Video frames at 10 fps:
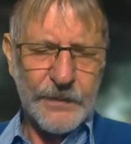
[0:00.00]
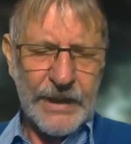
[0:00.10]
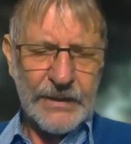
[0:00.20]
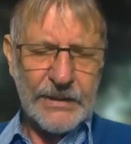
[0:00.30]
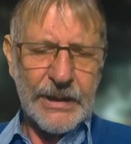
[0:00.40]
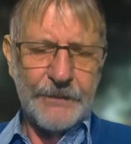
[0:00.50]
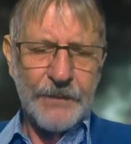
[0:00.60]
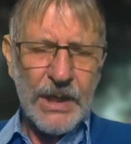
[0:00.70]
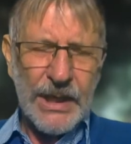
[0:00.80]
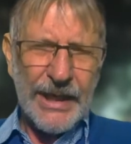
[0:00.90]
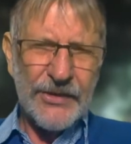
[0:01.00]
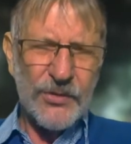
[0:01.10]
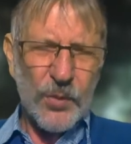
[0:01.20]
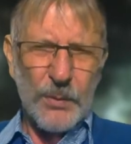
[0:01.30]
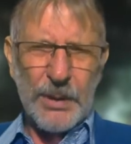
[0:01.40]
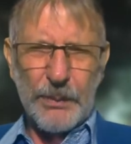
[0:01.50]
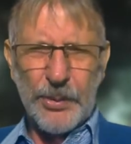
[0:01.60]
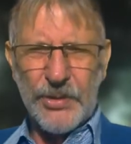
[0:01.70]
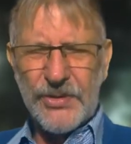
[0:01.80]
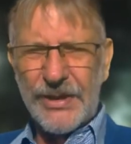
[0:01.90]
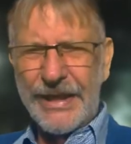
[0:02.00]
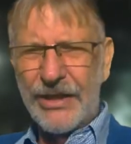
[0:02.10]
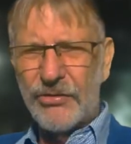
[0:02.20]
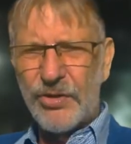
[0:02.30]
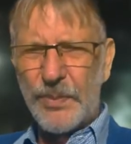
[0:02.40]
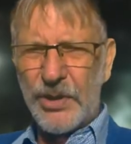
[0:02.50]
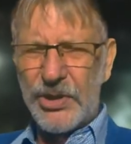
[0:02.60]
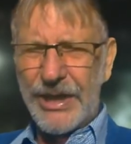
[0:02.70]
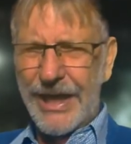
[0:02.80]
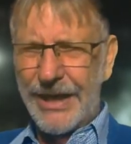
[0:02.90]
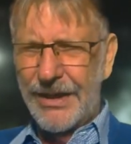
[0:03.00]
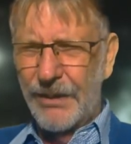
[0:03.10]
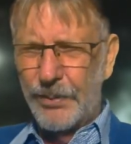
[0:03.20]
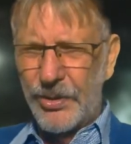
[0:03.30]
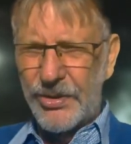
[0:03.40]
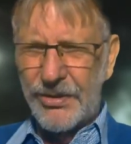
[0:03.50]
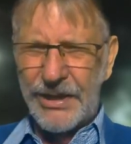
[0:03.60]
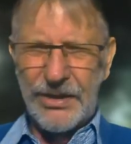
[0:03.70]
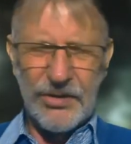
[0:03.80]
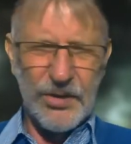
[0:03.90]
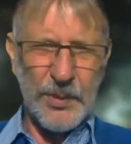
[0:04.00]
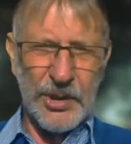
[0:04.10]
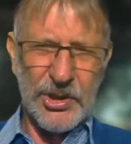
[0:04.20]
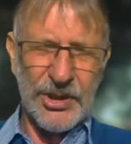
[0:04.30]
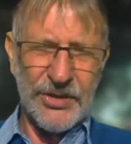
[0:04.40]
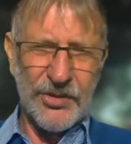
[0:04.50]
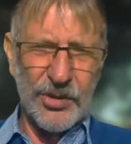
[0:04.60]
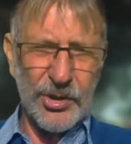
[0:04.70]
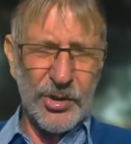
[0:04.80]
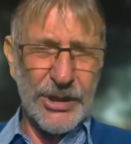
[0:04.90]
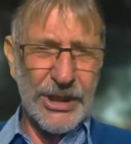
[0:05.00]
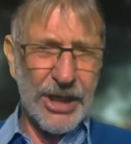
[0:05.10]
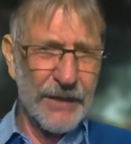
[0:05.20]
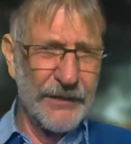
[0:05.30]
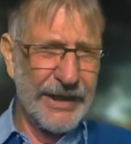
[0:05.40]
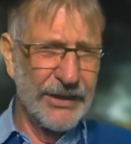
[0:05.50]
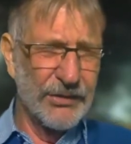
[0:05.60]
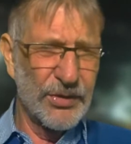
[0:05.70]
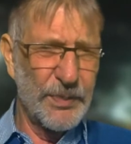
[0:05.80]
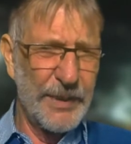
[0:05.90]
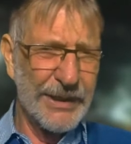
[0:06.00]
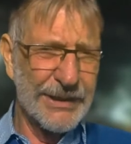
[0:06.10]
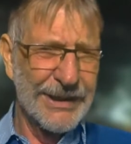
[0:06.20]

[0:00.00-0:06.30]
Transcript: And it's normally a personal introspection. I think personal introspection is good. You can over introspect.